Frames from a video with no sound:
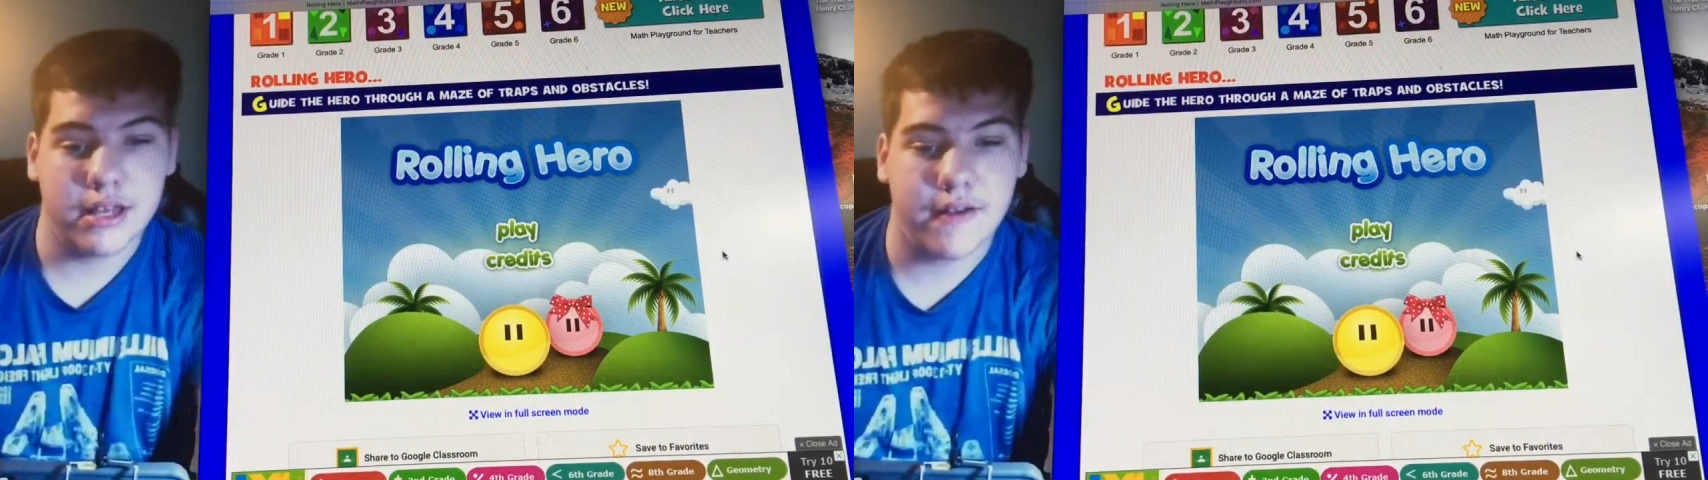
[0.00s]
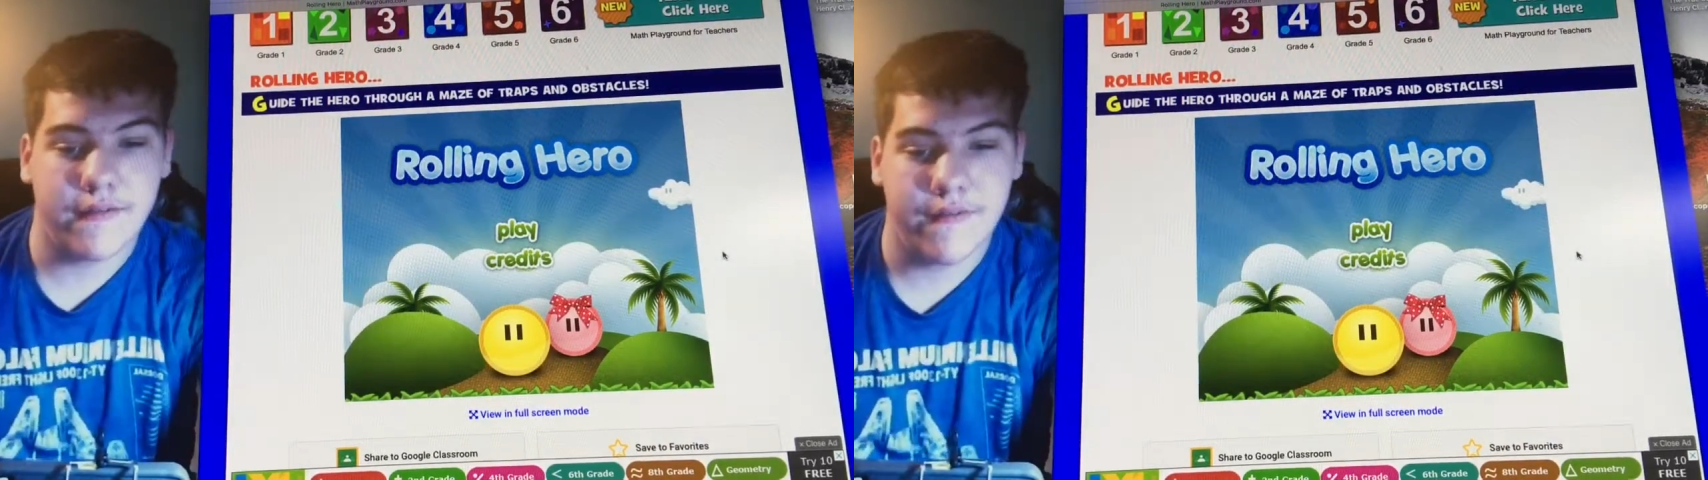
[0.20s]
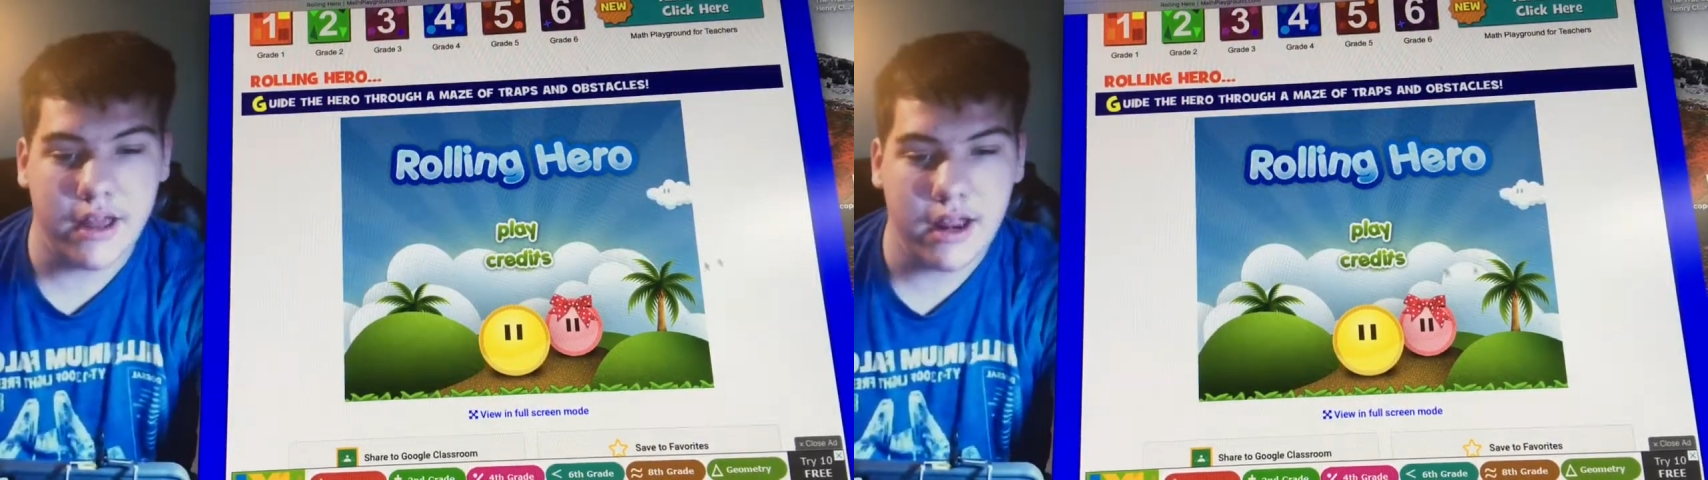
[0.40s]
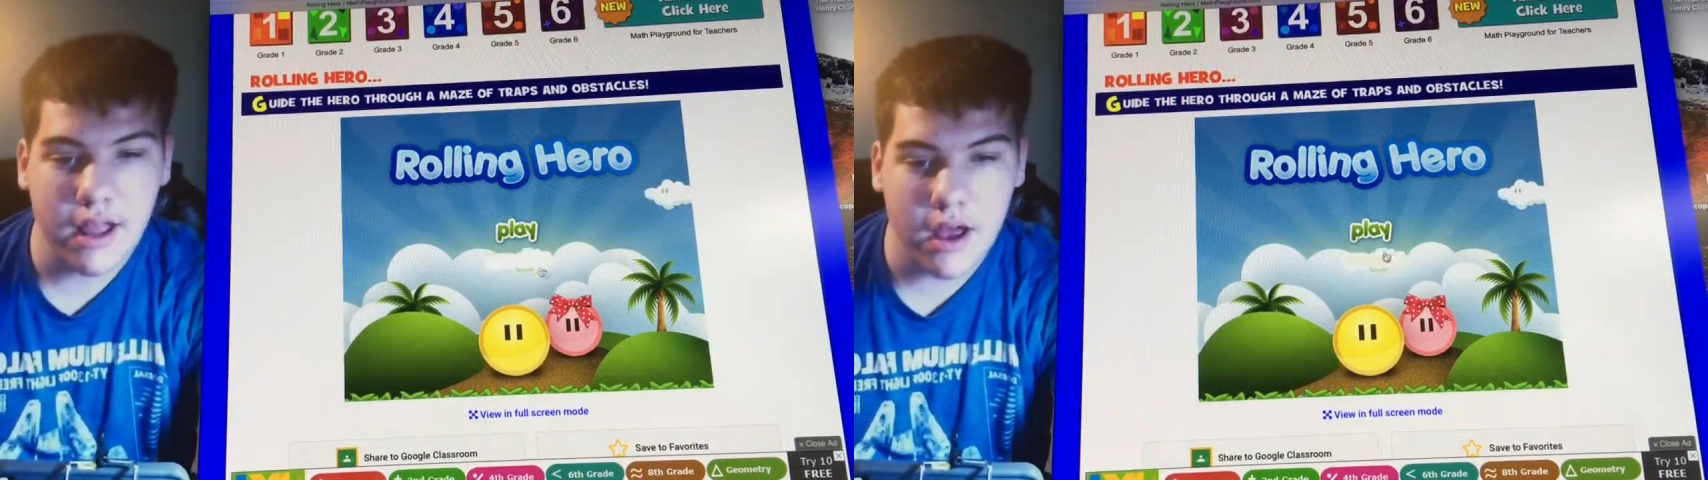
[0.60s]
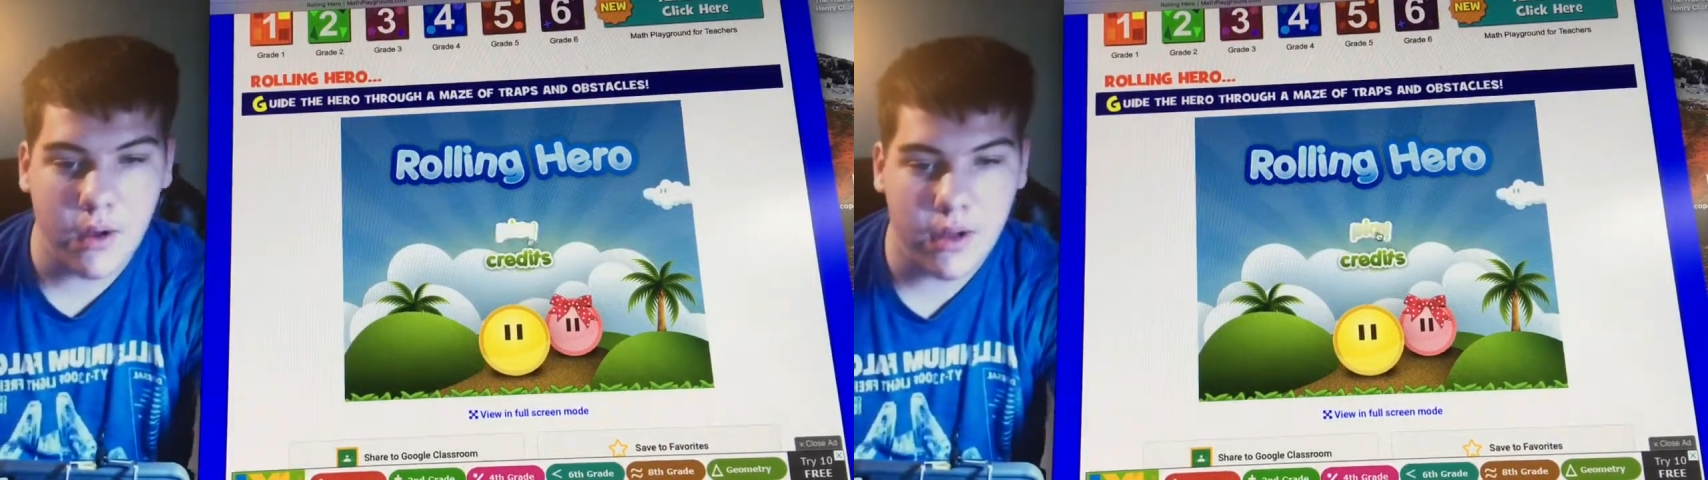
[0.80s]

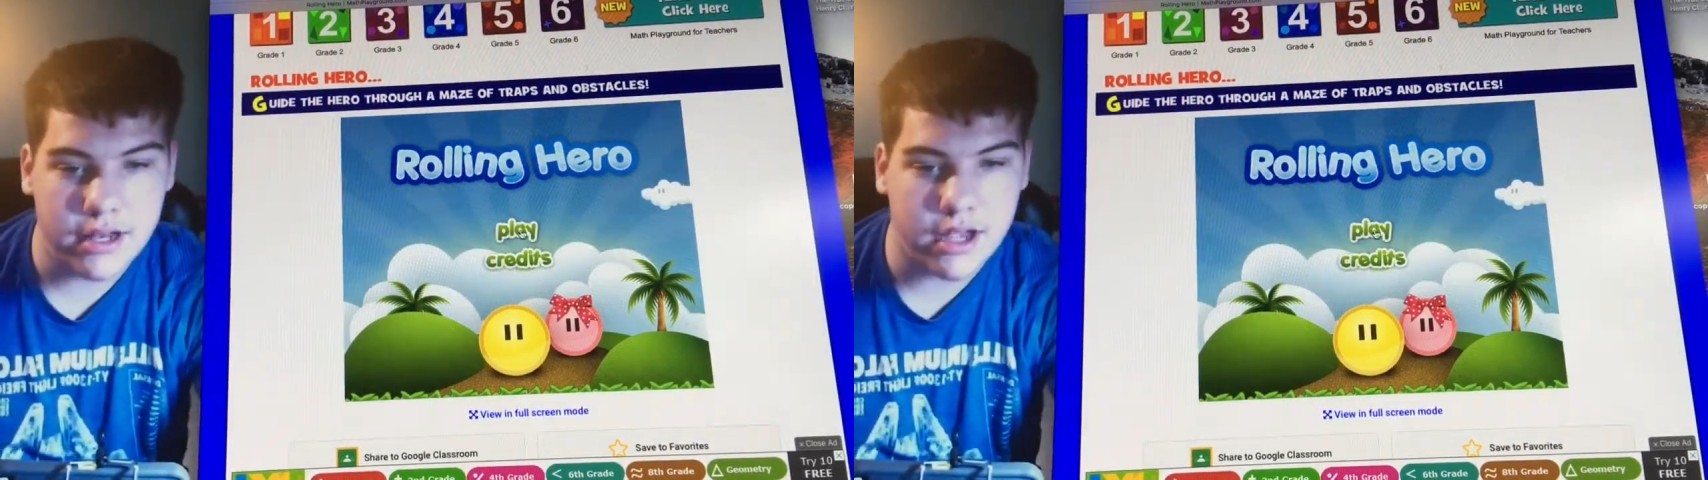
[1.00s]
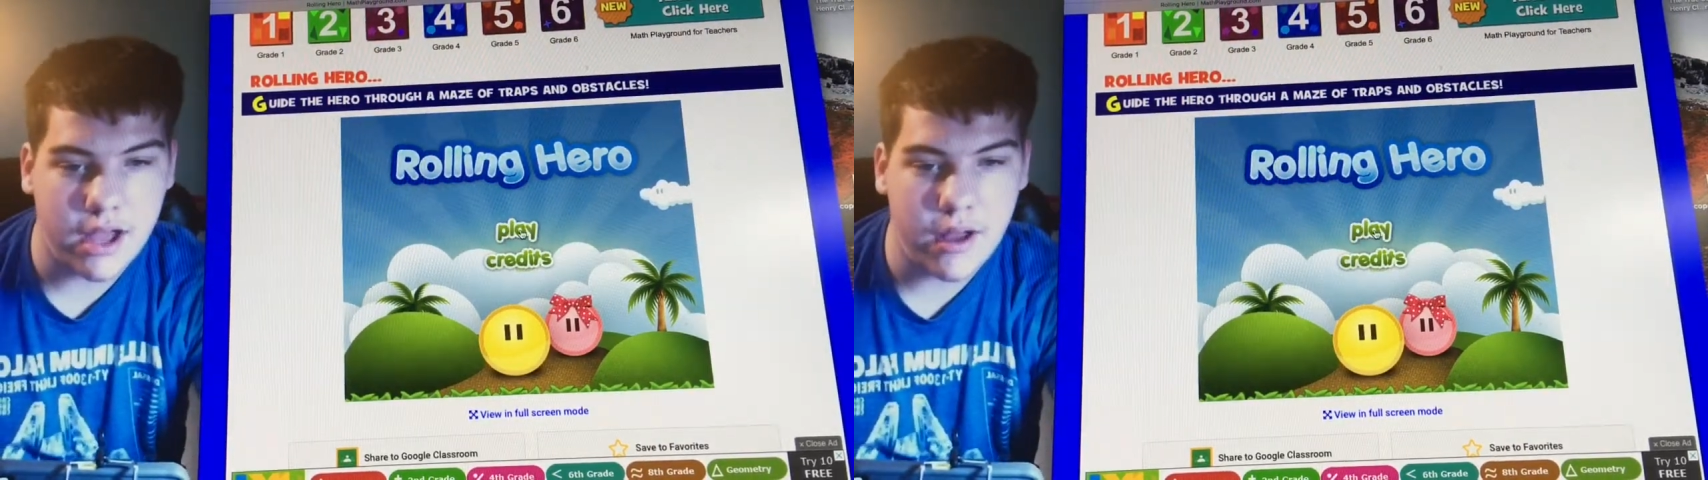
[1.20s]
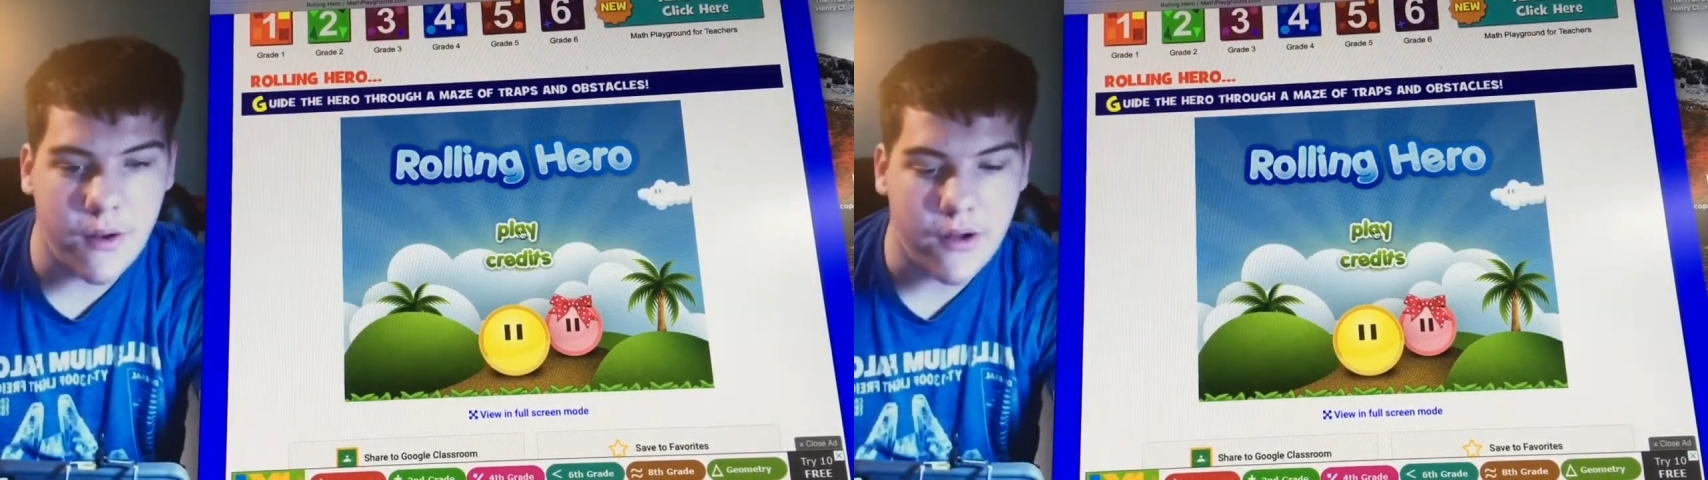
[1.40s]
video. Let's go.